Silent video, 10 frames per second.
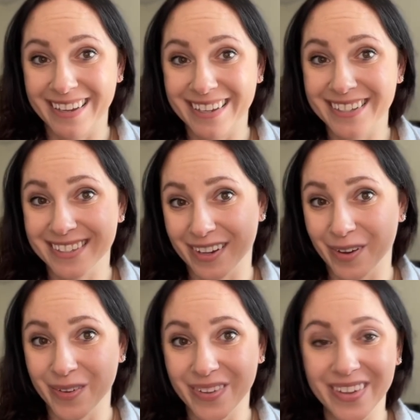
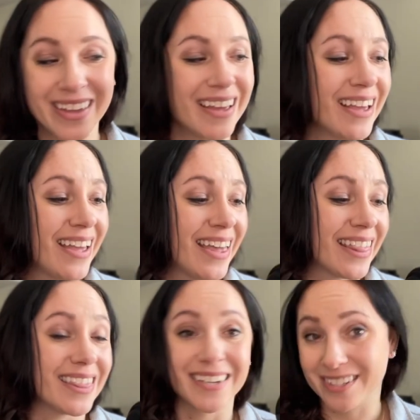So
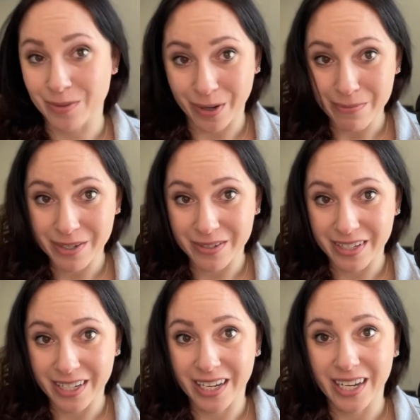this is what I'm
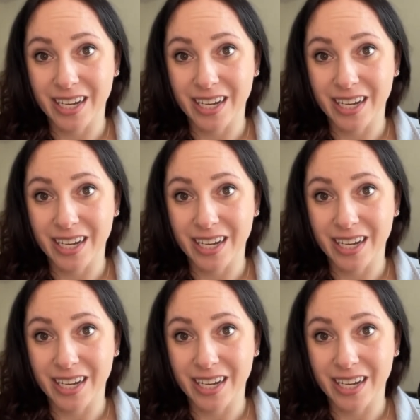using.